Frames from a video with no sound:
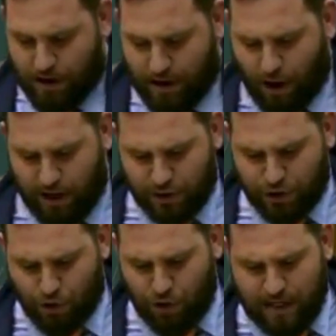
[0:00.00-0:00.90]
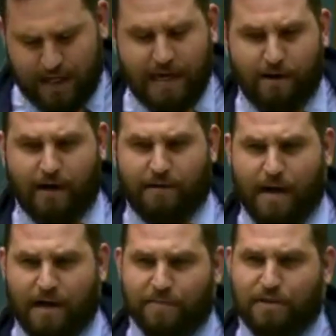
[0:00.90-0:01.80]
I enjoyed hearing,
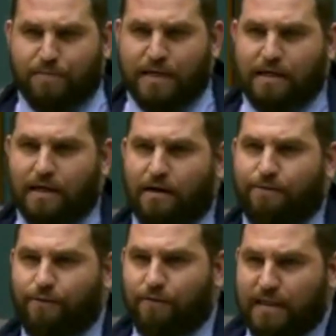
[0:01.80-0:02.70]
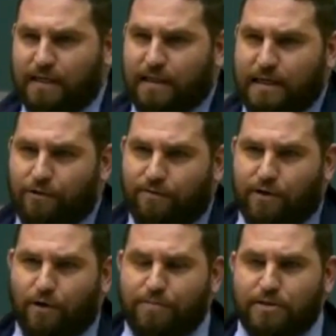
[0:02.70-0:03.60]
Madam Speaker, from the Leader of
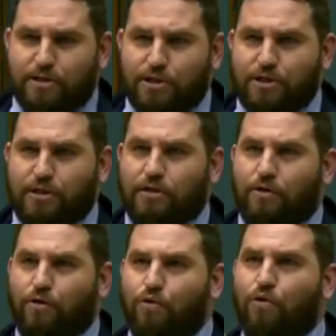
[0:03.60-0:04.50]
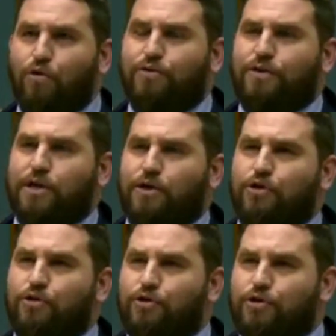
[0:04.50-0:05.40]
the Opposition all
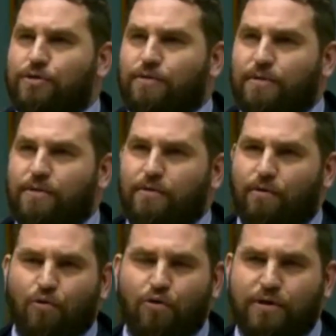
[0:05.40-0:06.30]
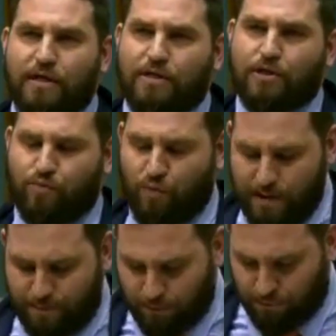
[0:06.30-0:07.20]
the
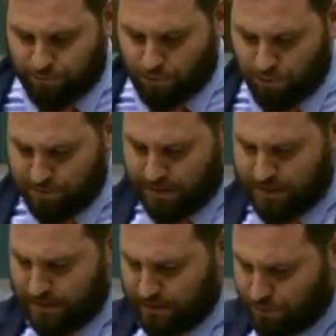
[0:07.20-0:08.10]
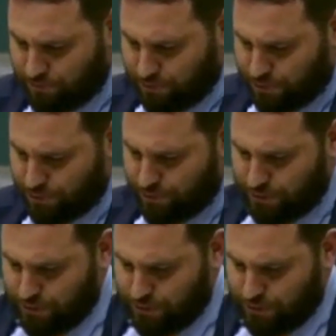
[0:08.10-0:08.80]
sweeping reforms they did to reduce